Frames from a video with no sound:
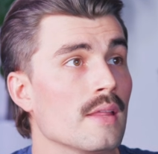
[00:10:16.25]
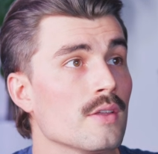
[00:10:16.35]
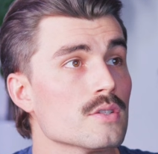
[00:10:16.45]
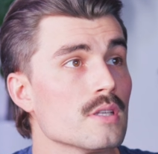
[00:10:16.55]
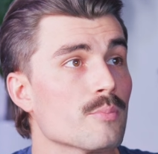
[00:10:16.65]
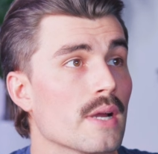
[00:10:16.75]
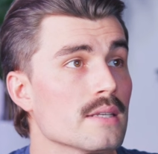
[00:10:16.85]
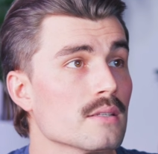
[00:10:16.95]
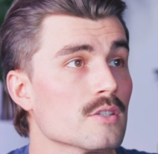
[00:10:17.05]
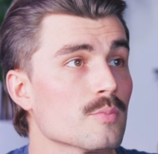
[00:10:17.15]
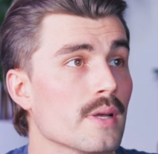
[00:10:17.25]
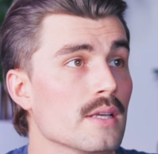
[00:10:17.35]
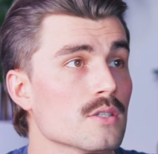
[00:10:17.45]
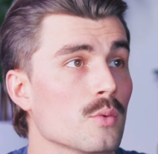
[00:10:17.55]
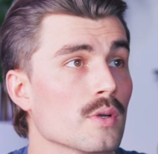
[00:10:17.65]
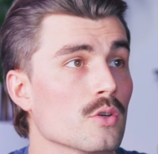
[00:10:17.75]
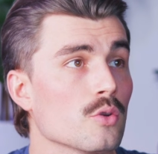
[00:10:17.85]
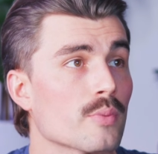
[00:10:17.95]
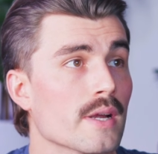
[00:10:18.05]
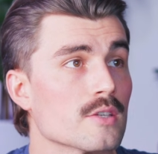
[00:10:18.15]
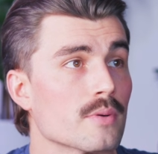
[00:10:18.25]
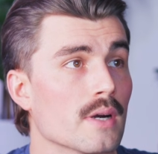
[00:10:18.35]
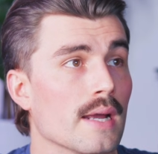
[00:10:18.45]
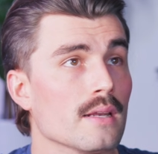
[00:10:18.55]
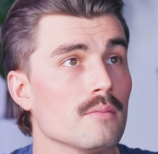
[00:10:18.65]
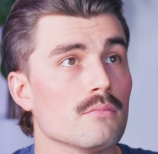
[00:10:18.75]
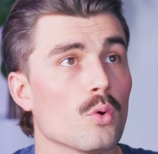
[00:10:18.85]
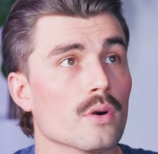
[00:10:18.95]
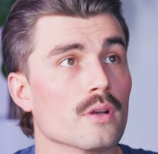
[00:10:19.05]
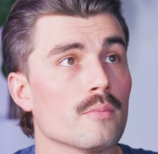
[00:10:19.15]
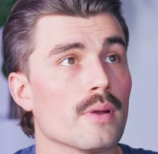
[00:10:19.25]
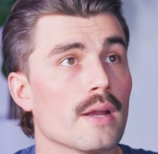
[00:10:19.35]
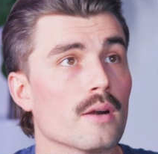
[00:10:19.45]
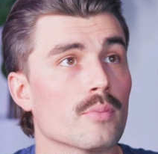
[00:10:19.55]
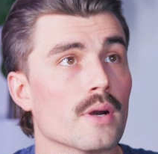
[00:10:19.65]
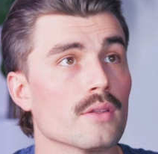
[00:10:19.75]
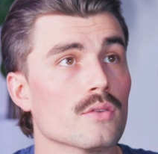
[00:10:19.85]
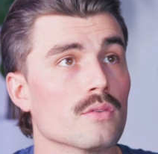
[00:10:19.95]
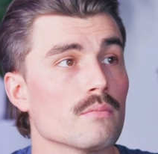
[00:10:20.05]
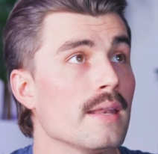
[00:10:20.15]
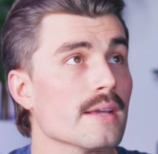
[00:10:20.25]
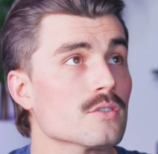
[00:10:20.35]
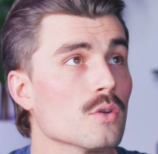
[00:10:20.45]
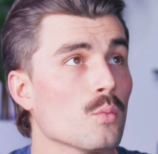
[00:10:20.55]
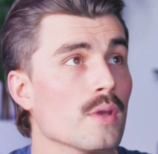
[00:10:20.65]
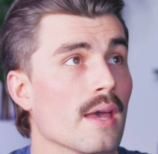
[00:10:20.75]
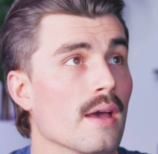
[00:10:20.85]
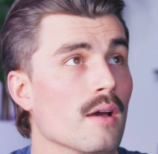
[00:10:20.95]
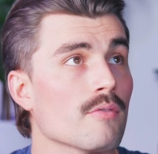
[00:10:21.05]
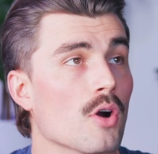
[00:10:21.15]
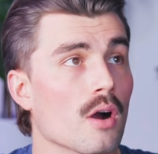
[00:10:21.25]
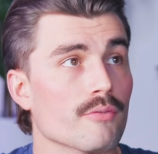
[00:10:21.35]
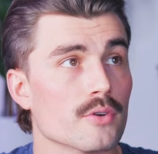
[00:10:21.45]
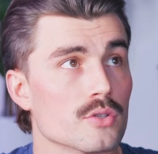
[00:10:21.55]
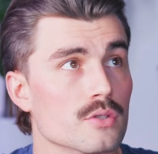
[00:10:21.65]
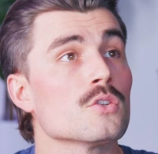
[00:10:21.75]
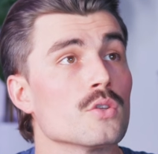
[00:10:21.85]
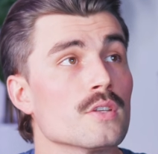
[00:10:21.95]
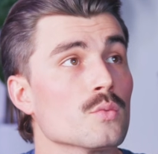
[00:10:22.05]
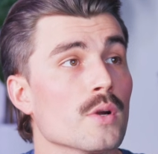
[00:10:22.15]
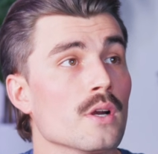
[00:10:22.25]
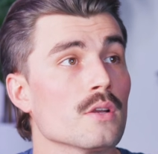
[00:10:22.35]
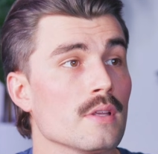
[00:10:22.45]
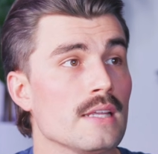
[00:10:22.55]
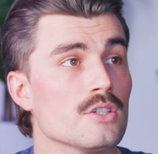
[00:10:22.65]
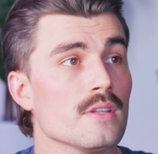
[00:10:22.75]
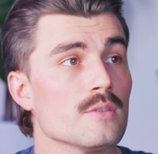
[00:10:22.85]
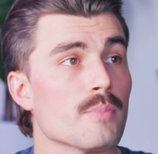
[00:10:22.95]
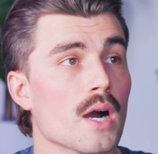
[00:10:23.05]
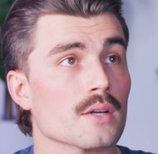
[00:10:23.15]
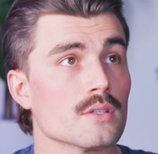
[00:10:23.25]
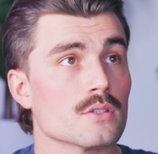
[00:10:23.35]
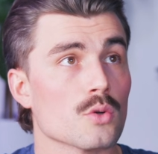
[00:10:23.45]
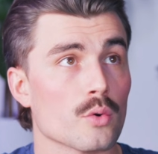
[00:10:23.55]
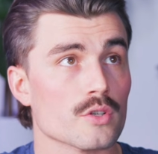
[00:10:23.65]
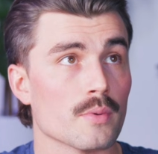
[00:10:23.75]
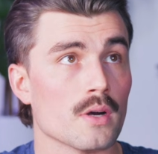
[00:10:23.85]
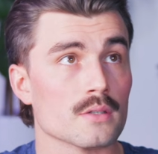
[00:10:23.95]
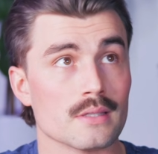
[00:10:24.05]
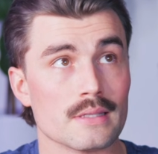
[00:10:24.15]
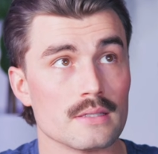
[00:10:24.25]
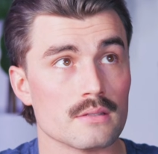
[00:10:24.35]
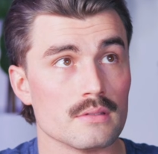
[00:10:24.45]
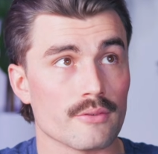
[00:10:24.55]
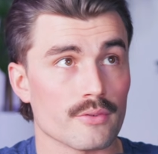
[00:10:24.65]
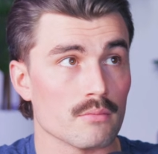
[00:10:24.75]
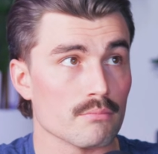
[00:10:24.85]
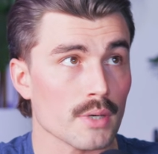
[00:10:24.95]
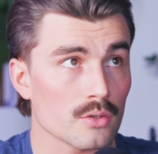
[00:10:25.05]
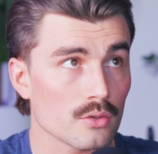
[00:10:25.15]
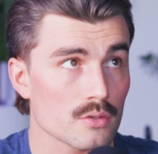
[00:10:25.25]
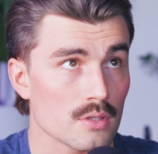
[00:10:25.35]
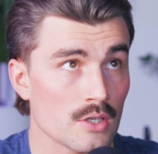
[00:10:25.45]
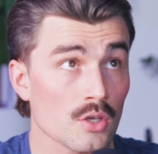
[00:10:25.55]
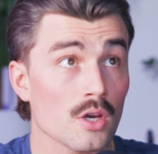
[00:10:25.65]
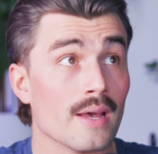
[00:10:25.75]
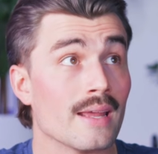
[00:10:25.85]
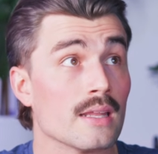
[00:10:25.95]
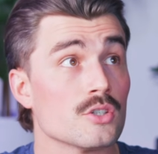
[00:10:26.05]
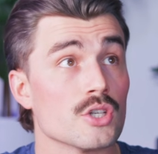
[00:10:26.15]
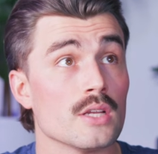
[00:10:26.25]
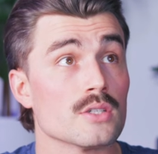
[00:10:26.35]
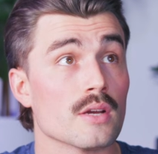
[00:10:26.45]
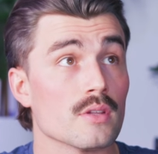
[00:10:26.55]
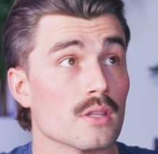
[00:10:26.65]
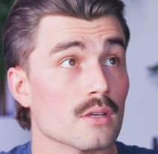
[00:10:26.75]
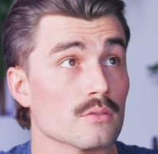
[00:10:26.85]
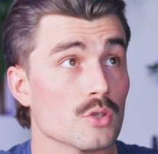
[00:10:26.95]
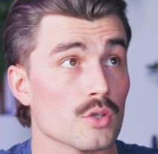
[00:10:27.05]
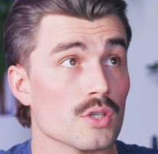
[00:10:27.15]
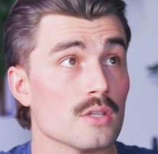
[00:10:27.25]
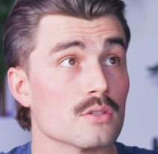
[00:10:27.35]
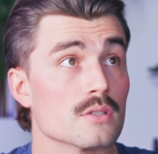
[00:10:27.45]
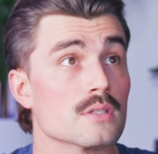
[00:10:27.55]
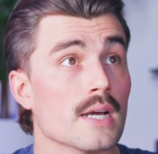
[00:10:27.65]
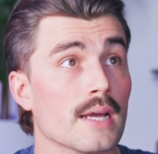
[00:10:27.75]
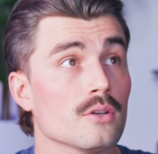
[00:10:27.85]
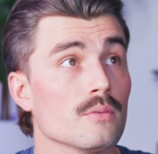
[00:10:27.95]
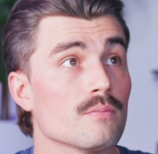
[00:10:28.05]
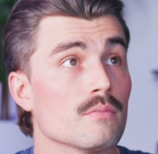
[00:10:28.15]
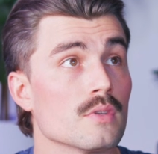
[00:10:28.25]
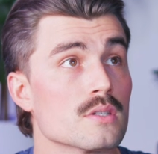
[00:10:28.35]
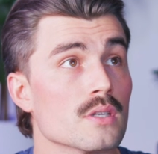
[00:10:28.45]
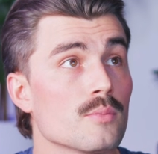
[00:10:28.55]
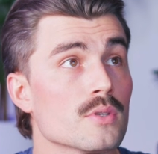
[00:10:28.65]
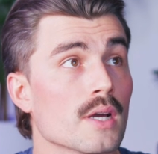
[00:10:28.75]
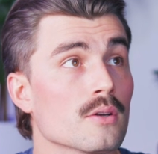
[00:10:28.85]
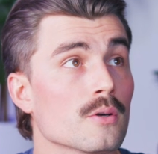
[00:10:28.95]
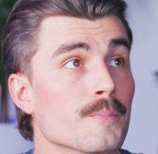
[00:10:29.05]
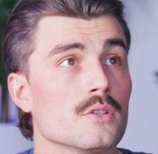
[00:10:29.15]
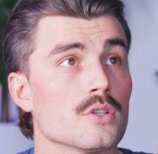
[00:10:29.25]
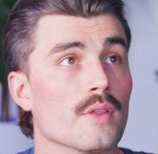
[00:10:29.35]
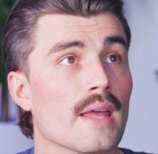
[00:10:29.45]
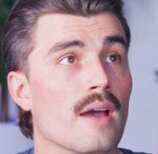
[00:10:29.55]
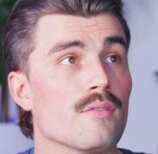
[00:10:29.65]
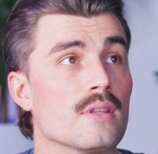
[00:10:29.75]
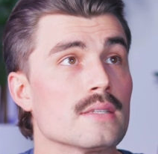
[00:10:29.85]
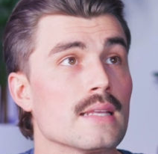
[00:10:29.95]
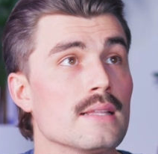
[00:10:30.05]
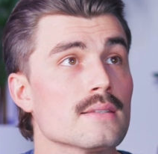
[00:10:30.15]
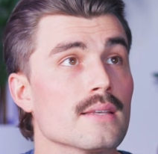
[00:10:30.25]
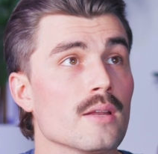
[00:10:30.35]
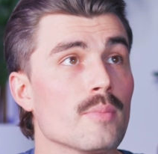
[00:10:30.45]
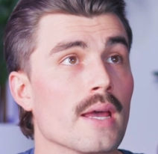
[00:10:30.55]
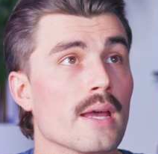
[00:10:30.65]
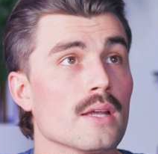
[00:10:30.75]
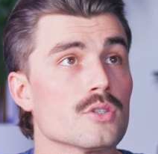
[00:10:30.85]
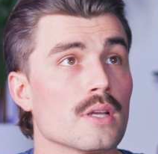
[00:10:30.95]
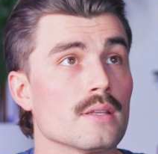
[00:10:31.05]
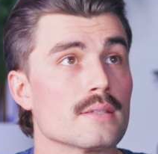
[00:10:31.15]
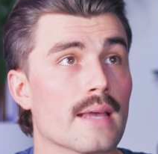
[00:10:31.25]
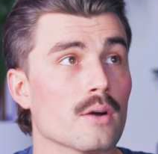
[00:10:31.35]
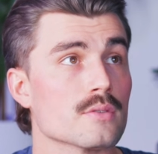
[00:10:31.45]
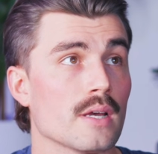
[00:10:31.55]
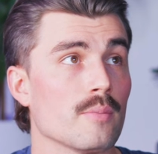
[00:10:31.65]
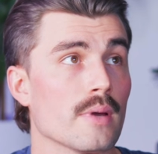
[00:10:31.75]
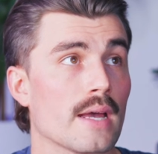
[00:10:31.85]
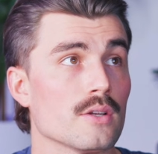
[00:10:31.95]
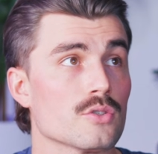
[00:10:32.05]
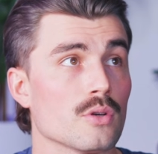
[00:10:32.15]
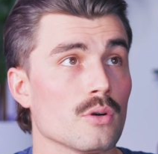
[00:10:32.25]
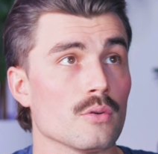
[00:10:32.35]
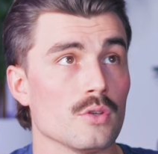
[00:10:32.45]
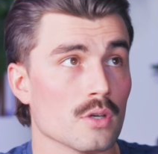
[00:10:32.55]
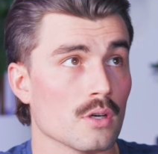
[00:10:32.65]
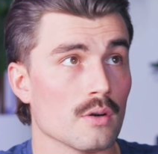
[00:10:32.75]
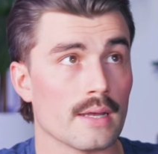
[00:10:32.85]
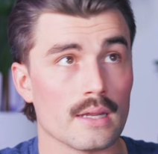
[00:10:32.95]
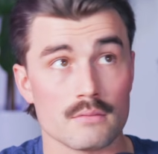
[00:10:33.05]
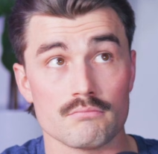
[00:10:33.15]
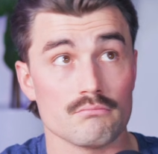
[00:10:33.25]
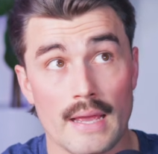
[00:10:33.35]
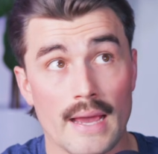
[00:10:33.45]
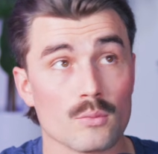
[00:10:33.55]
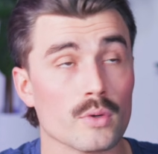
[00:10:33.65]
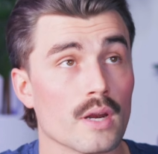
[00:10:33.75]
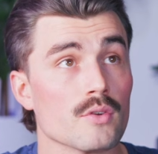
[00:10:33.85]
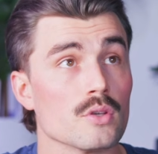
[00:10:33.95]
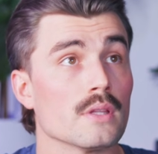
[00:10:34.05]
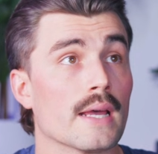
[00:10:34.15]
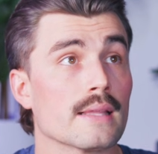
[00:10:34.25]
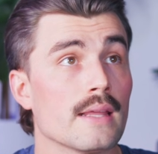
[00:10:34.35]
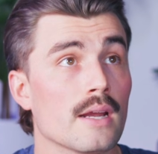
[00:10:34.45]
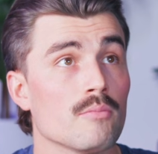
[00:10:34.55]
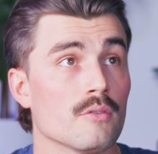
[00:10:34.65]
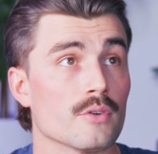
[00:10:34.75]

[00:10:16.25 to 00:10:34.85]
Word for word: Then there's the pricing display. So we can do price per item or compare price. Next, we have offers. So this is where each of these boxes correspond to these different bundles and you can go ahead and change everything everything. So you can change this title, the subtitle. So they have this inside badge and this outside badge. So you can go ahead and add whatever you'd like there.